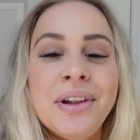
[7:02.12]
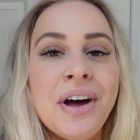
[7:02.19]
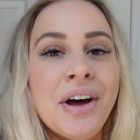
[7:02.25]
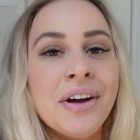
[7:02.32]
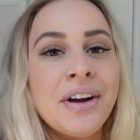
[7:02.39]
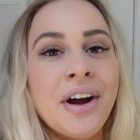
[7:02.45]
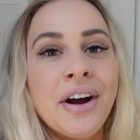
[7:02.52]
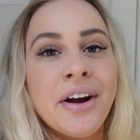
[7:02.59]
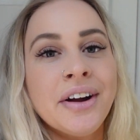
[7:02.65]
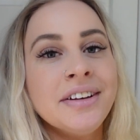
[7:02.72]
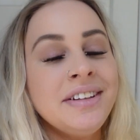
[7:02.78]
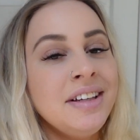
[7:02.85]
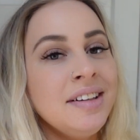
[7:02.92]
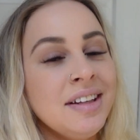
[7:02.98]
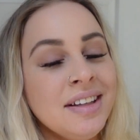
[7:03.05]
along our
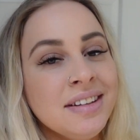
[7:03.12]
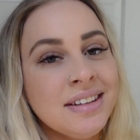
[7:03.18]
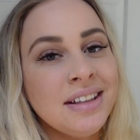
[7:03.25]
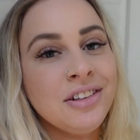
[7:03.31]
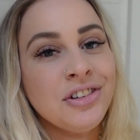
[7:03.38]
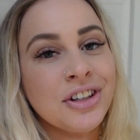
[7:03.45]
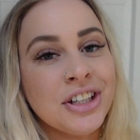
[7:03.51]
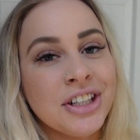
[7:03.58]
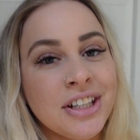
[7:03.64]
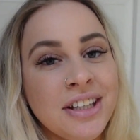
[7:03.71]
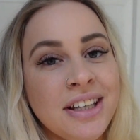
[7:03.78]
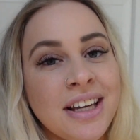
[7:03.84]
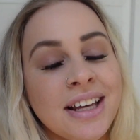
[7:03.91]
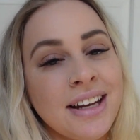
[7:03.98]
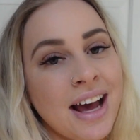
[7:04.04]
TTC
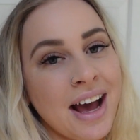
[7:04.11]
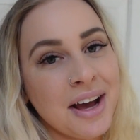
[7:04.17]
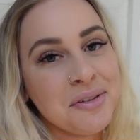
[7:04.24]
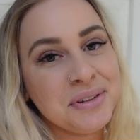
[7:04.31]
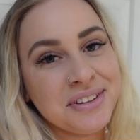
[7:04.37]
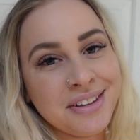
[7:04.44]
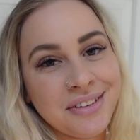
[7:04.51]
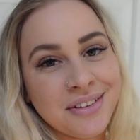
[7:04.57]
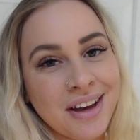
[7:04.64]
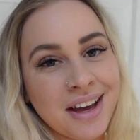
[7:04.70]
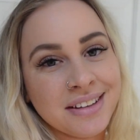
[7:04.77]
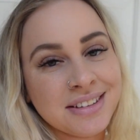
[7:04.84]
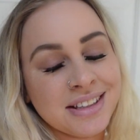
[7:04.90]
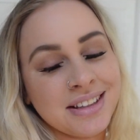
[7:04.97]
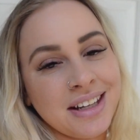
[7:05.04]
journey and I will see you
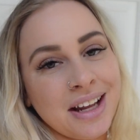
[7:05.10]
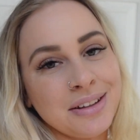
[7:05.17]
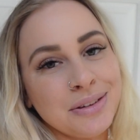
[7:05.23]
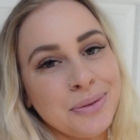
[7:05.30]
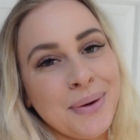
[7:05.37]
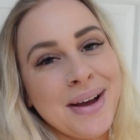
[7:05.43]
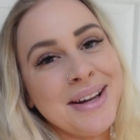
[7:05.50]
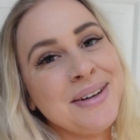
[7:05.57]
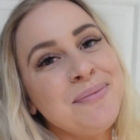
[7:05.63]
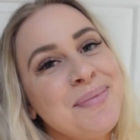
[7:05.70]
guys in the next one.